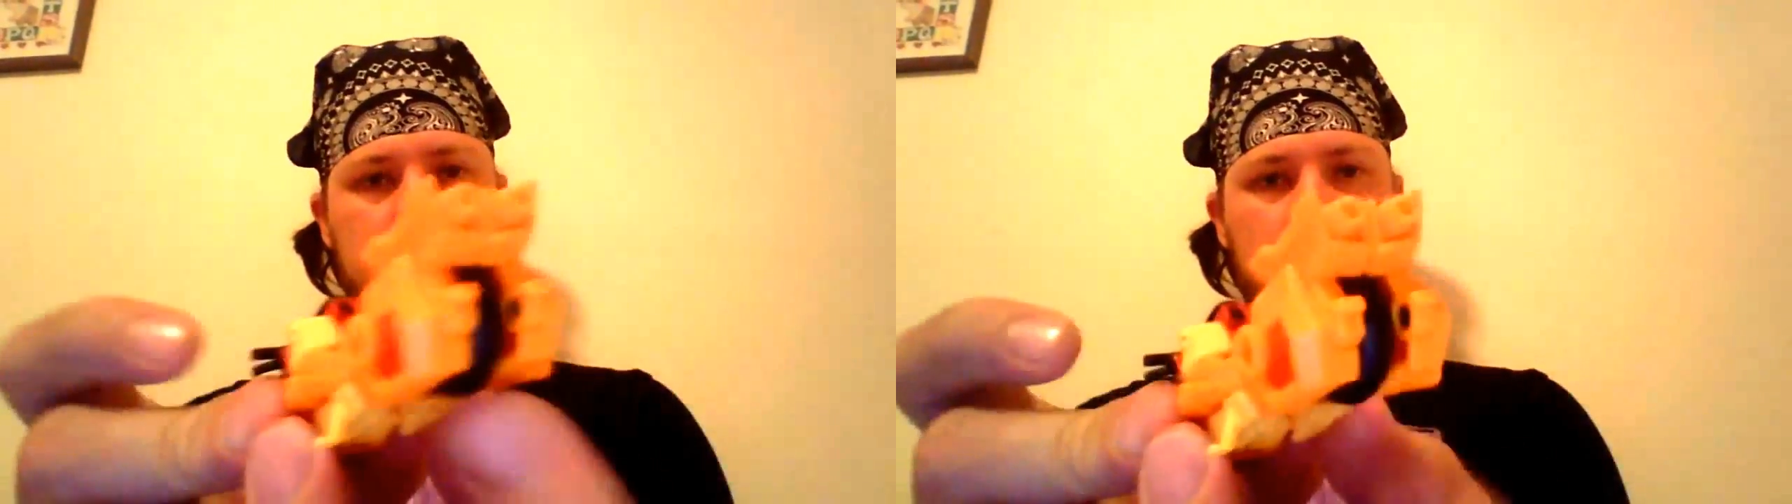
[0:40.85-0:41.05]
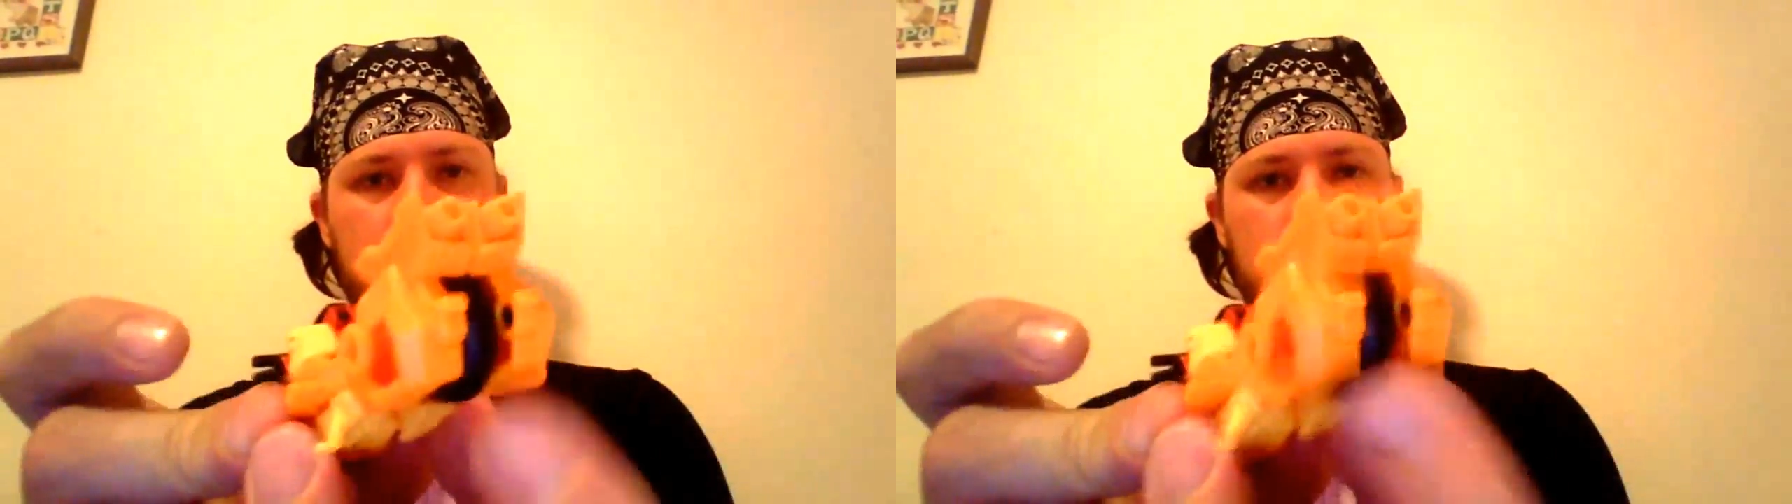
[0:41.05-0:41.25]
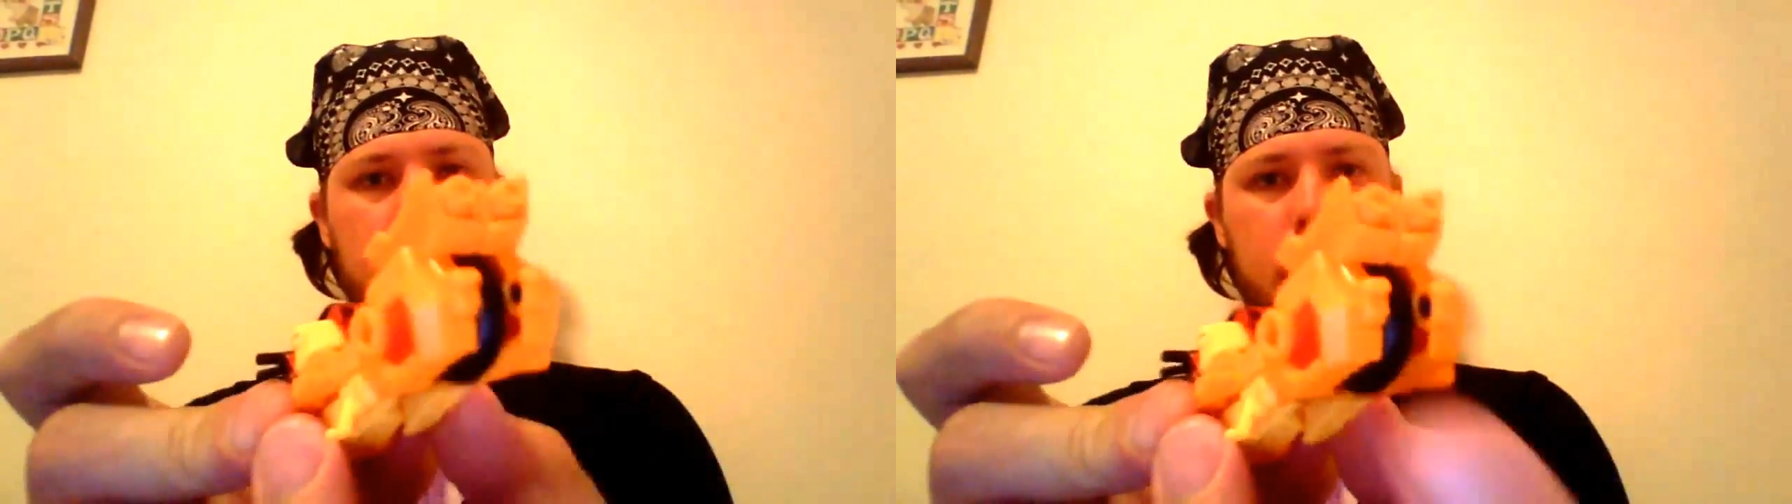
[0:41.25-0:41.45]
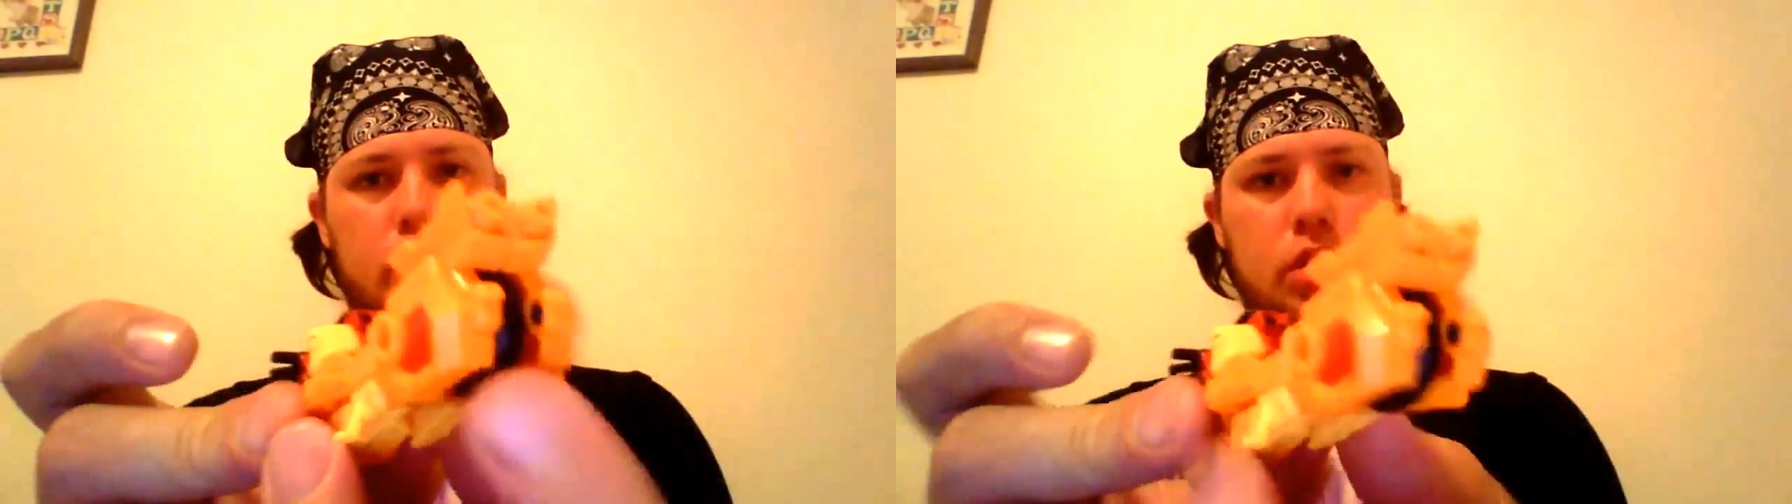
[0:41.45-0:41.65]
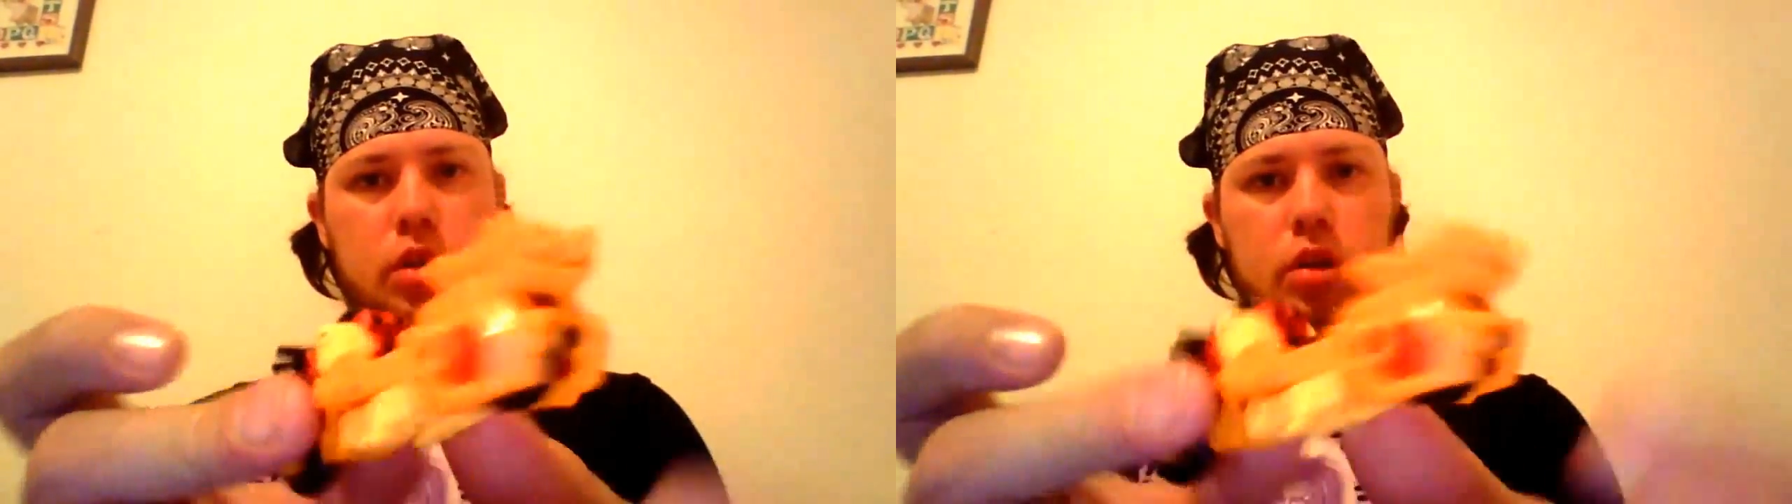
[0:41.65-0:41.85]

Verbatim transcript: do roll.